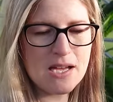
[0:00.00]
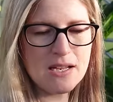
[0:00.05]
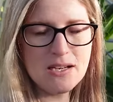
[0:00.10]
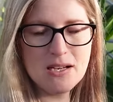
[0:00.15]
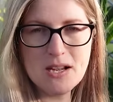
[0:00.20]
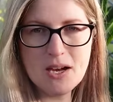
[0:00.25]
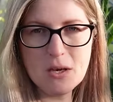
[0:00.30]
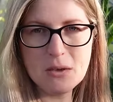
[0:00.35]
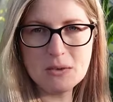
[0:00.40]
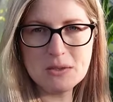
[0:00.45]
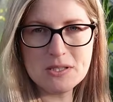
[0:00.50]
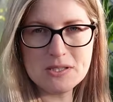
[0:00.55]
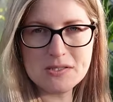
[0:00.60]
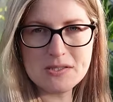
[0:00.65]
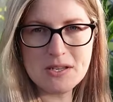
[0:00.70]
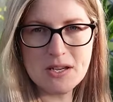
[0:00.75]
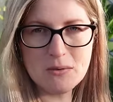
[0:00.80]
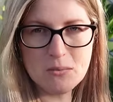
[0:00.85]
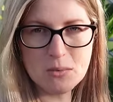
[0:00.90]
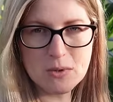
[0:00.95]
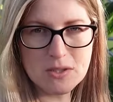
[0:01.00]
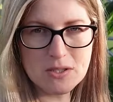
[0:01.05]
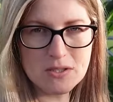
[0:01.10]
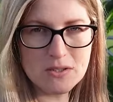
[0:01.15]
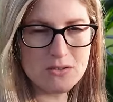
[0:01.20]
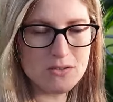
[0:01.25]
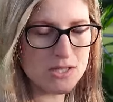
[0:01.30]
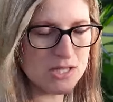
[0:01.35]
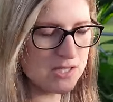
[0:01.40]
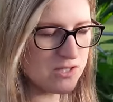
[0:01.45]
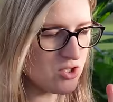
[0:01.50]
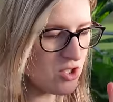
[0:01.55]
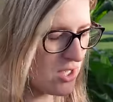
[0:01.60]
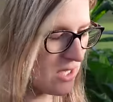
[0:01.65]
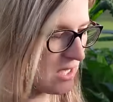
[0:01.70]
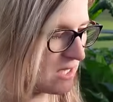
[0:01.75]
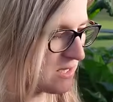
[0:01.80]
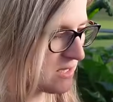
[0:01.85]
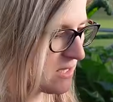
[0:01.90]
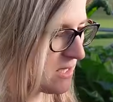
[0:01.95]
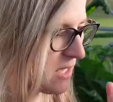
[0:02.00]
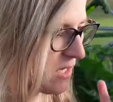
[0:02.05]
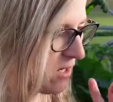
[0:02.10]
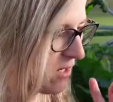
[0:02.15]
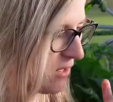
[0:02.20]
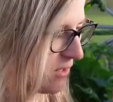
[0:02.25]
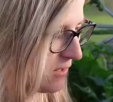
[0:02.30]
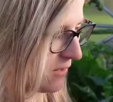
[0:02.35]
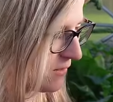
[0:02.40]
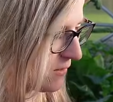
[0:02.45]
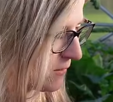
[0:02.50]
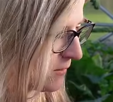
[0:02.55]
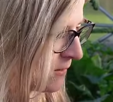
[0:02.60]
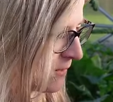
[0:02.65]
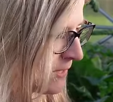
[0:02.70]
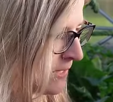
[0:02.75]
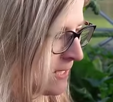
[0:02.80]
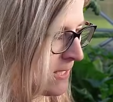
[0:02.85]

and now this time with the Greek Gigantea either.